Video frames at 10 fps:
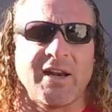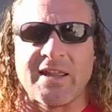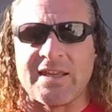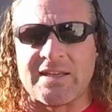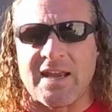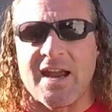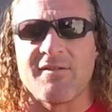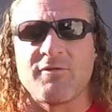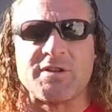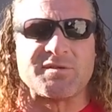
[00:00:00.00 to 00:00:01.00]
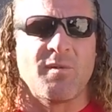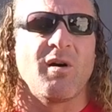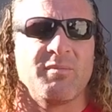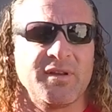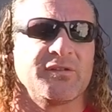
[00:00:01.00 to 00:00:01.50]
and I think every
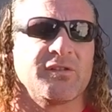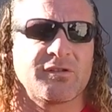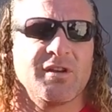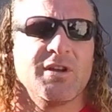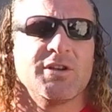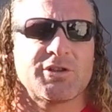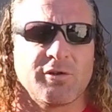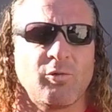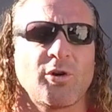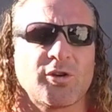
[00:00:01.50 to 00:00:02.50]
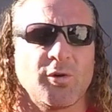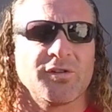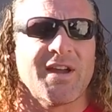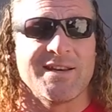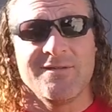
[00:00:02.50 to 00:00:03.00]
small business should work
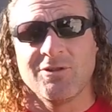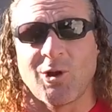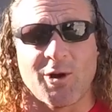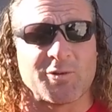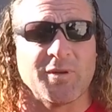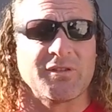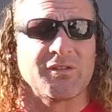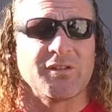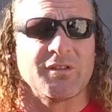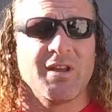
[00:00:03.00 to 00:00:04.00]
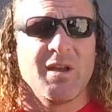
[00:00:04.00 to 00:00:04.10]
towards that, even large businesses.